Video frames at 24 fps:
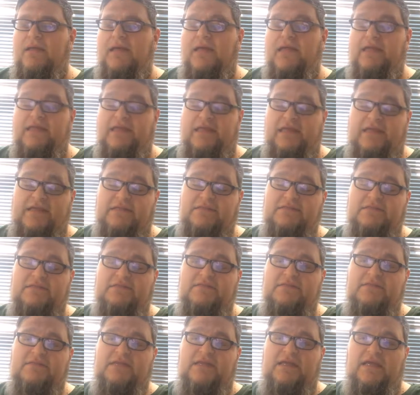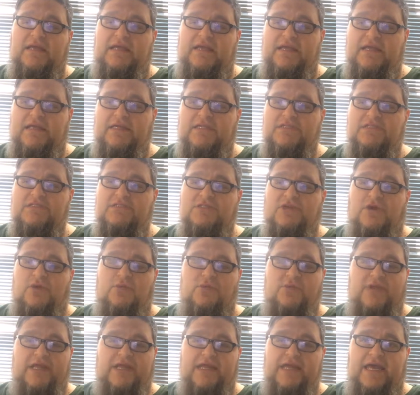and yes, it is a
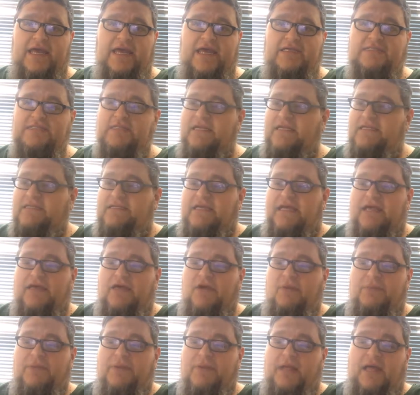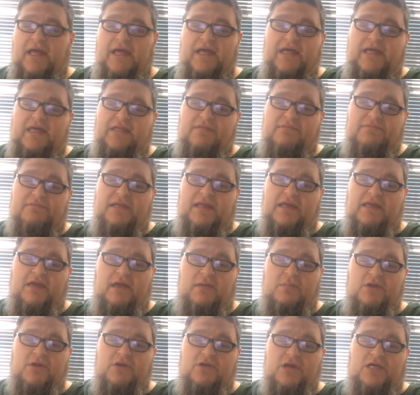recast. I just can't help it. I it, it
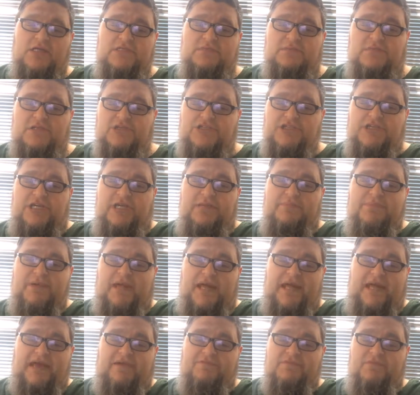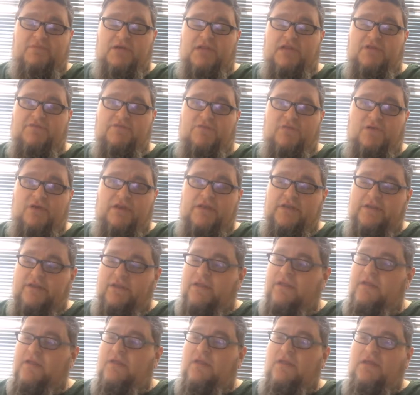come across them. They're cheap. I have the money for it.
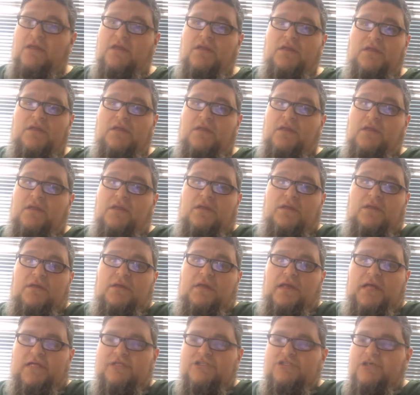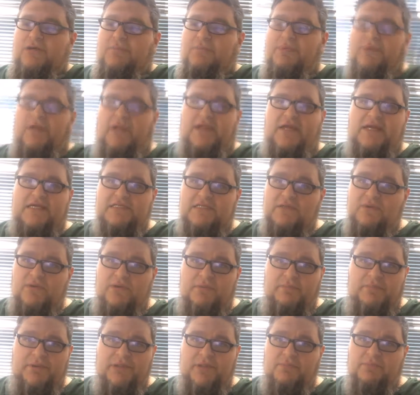I jump on it because I
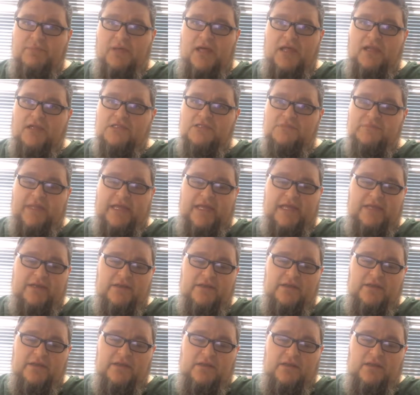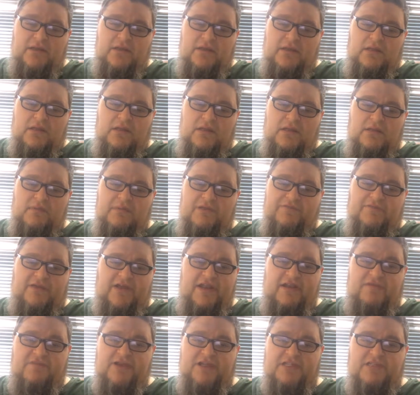want to build models, man. Um, if
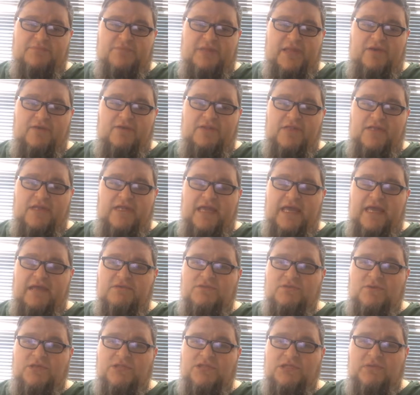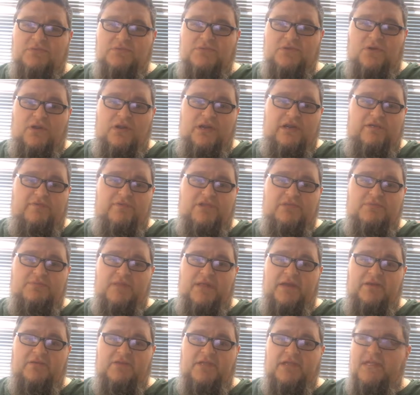I never get to play with it in a Games Workshop store, I never get to
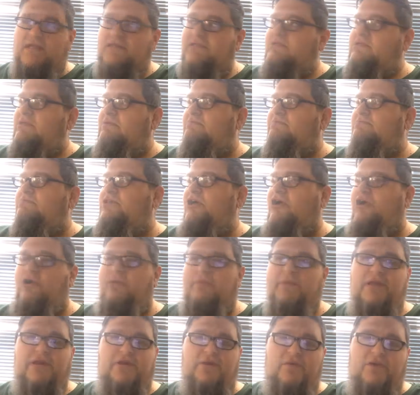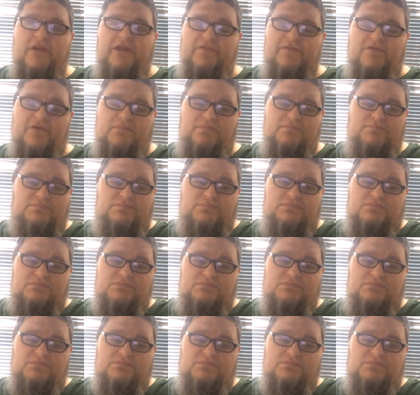play with it in some tournament or whatever,